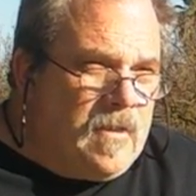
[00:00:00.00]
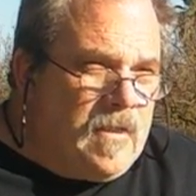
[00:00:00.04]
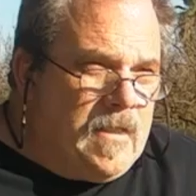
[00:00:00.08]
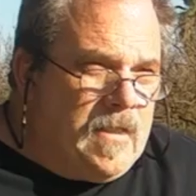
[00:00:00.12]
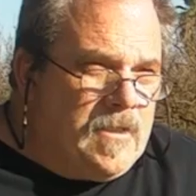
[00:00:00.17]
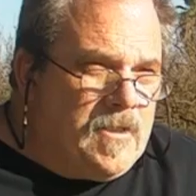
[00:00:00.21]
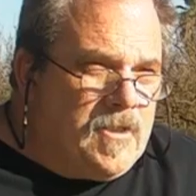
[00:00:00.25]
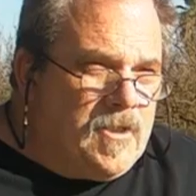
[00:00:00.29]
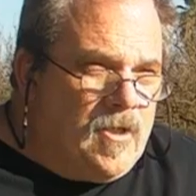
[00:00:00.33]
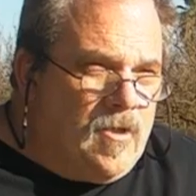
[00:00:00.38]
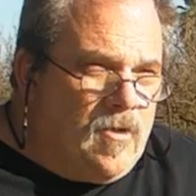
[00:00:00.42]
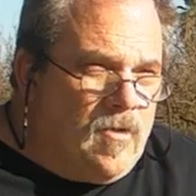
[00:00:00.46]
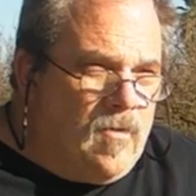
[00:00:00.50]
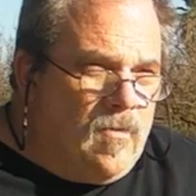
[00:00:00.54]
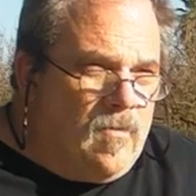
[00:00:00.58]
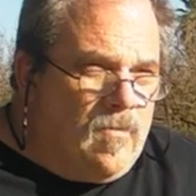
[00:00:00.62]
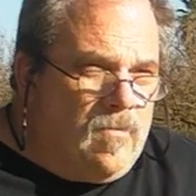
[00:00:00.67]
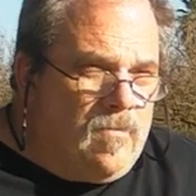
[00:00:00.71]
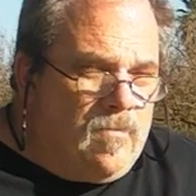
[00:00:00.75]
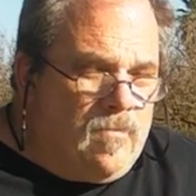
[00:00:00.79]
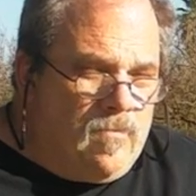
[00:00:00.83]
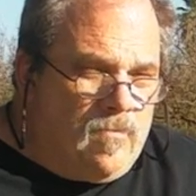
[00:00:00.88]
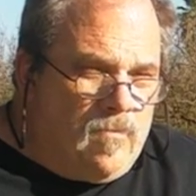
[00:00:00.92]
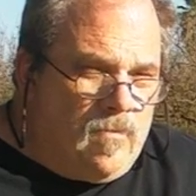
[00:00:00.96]
And so
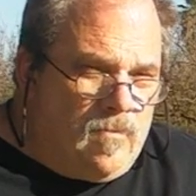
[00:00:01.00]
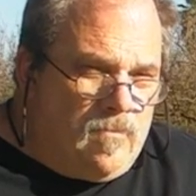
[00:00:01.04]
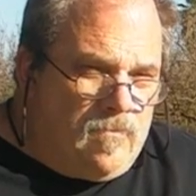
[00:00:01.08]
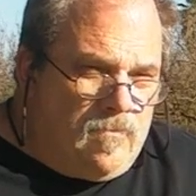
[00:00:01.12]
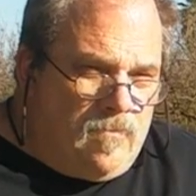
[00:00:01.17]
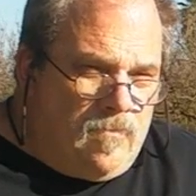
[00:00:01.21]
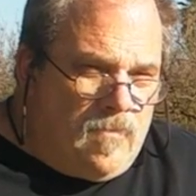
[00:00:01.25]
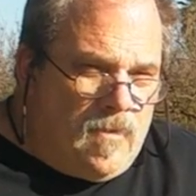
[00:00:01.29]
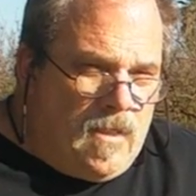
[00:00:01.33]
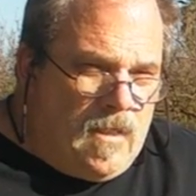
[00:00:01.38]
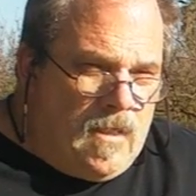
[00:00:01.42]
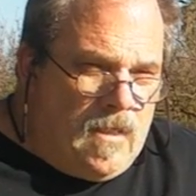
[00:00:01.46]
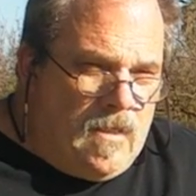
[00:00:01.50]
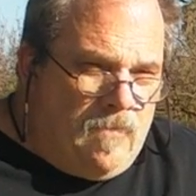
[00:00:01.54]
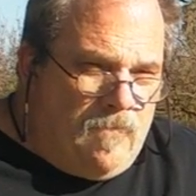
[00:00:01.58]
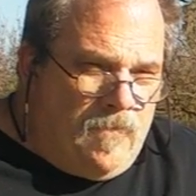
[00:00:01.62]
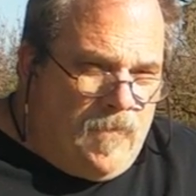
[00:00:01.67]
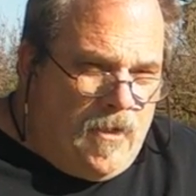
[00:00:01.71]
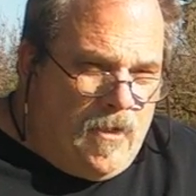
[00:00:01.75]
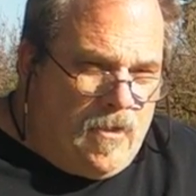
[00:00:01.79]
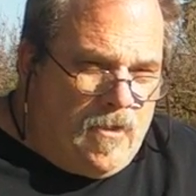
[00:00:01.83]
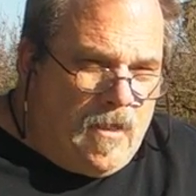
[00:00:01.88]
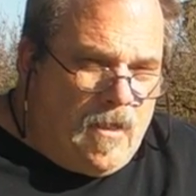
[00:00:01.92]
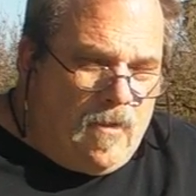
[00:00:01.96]

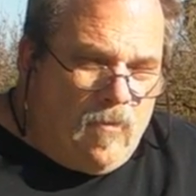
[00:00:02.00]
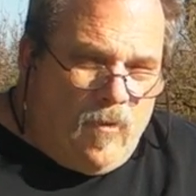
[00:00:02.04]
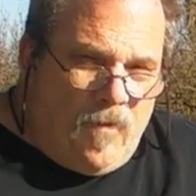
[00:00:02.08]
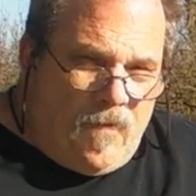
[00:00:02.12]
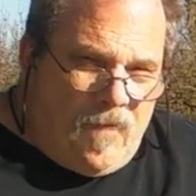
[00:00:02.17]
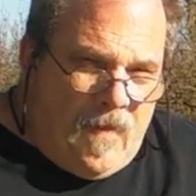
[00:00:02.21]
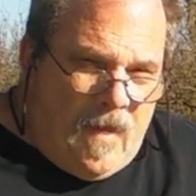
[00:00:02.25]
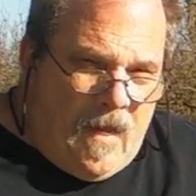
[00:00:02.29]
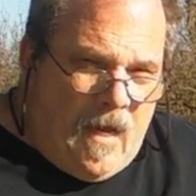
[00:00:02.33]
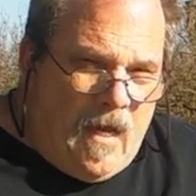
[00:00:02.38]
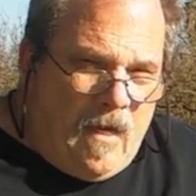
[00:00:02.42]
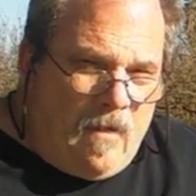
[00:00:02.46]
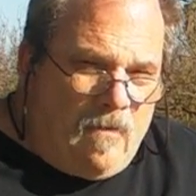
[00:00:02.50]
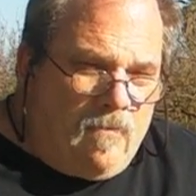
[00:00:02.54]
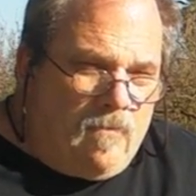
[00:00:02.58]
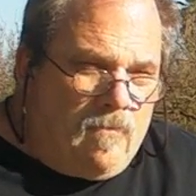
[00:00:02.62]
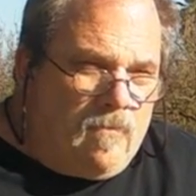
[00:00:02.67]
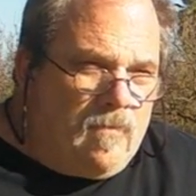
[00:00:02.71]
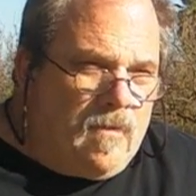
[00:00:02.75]
they're done with that.